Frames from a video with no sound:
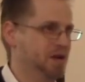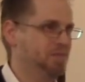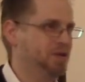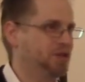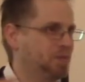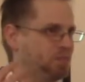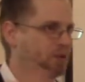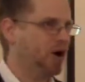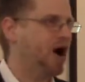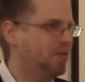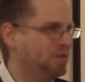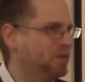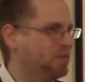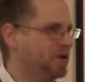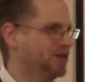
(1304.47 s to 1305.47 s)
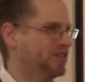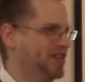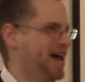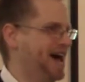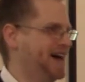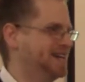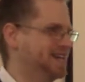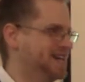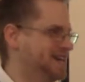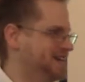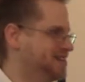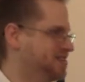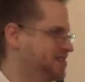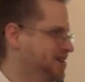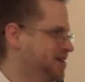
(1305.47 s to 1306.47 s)
But the problem with that
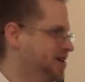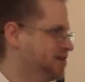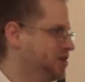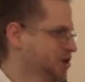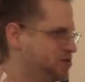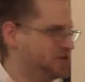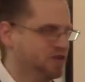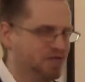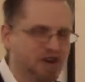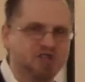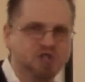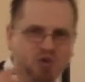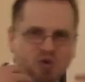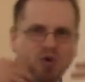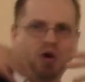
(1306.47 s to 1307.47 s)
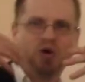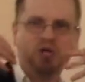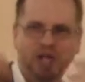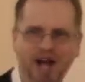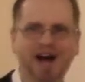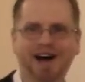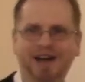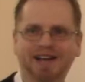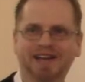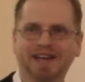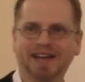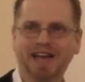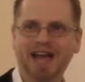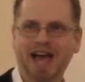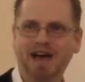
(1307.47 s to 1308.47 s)
is those of us who are young
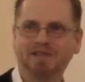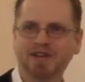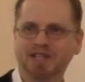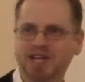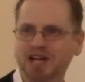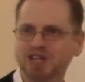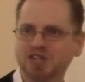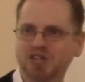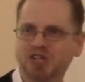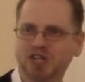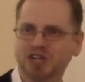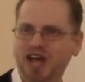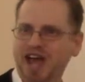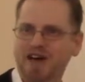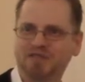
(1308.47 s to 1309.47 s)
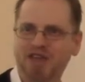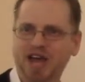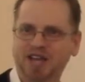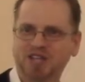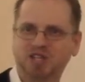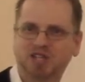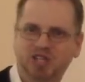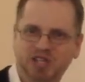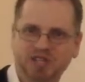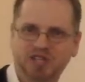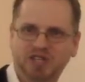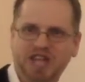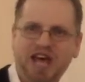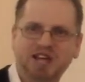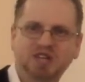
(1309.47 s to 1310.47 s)
have a tendency to have that,
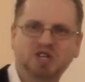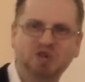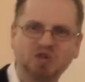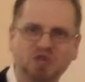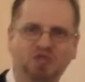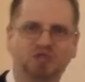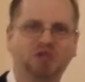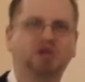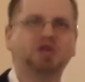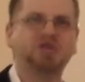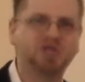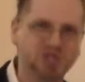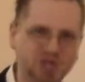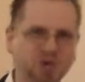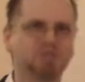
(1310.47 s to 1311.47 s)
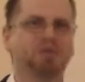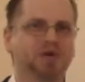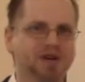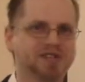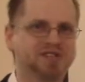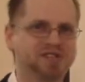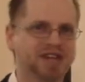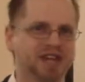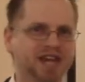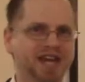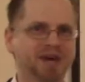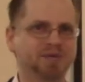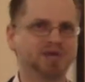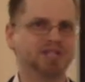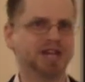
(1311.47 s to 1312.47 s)
that youthful exuberance.
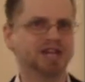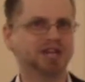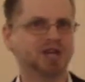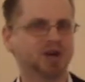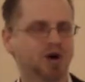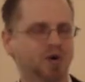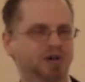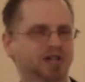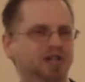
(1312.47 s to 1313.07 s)
And we tend to go a